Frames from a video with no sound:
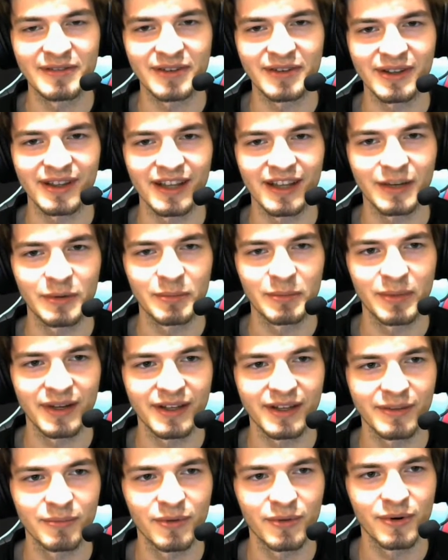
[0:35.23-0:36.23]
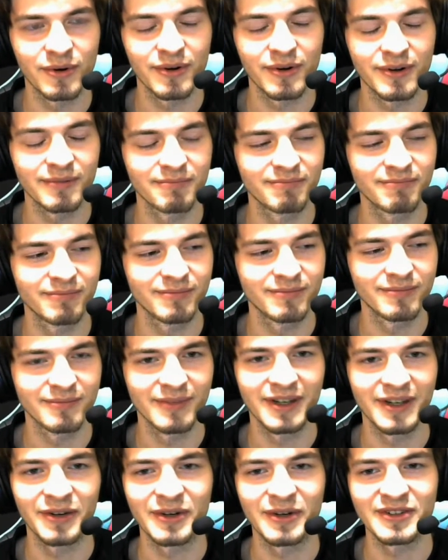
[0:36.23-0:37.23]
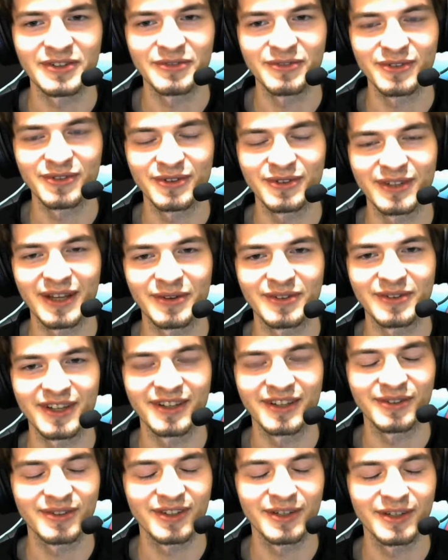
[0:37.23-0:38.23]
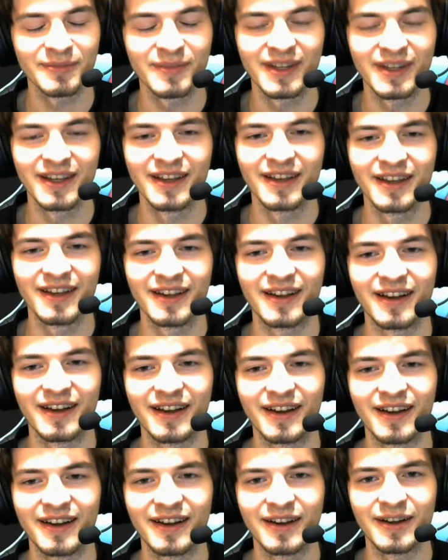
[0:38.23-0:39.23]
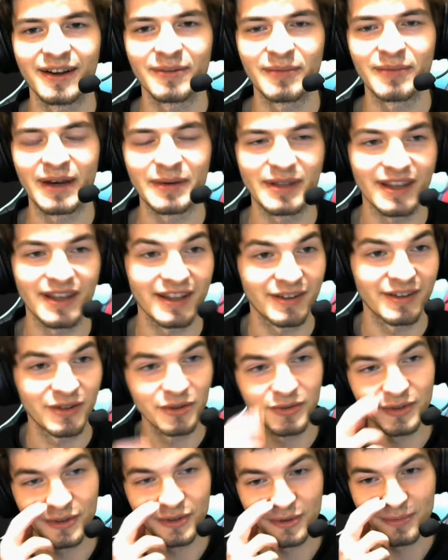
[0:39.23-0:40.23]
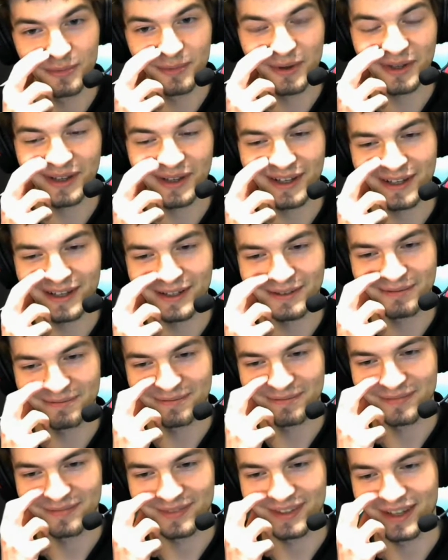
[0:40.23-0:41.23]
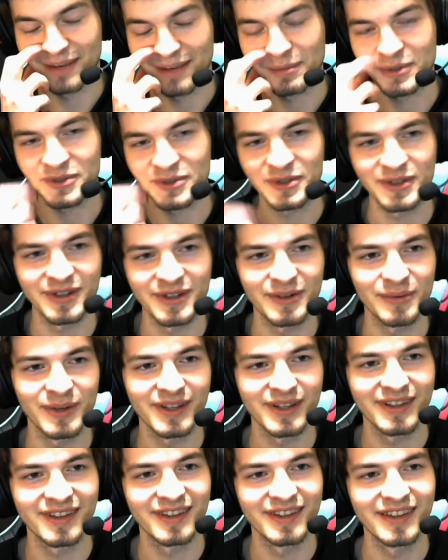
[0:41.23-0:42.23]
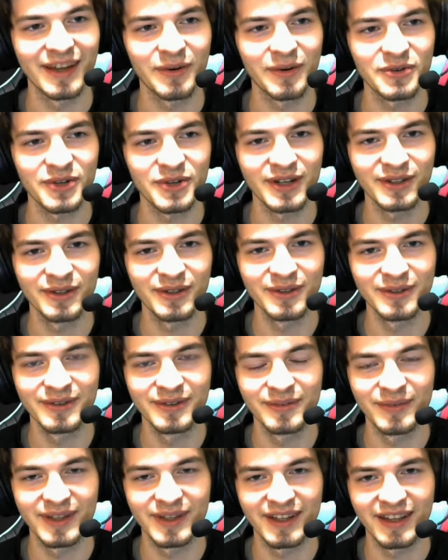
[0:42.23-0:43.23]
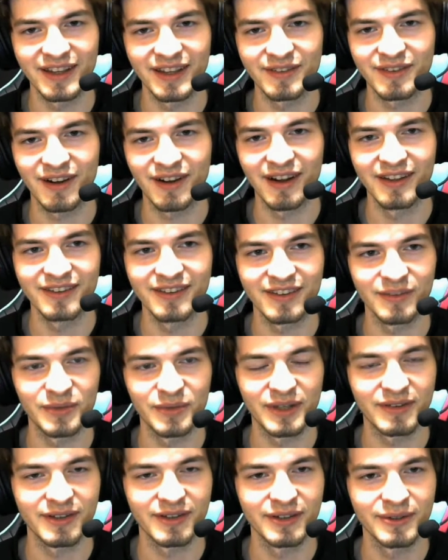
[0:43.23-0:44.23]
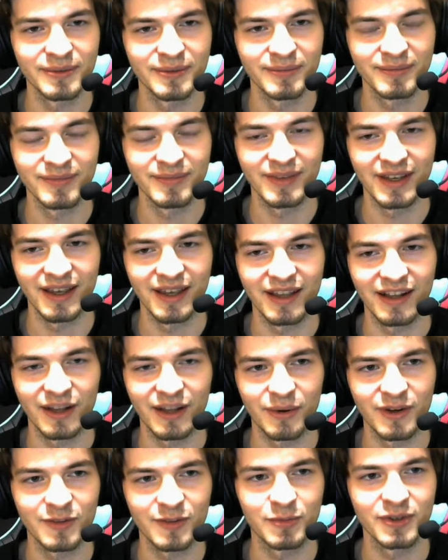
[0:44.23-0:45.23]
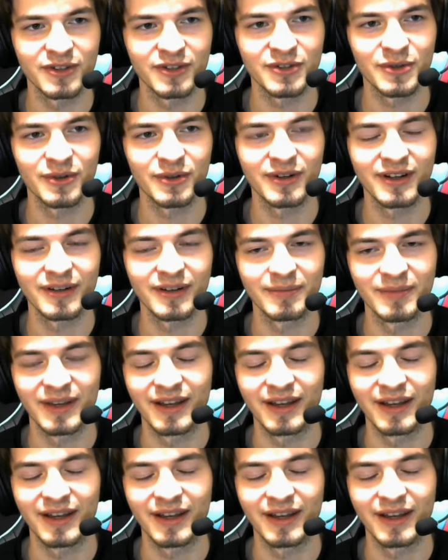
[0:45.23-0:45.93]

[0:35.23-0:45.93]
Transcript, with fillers: I felt like we played more aggressive, so that was nice to see. Um, I mean, yeah, 2v2 bot lane. Yeah, I'm not sure what they were trying to do when they have cleanse and we have heal, and Leona's pretty strong.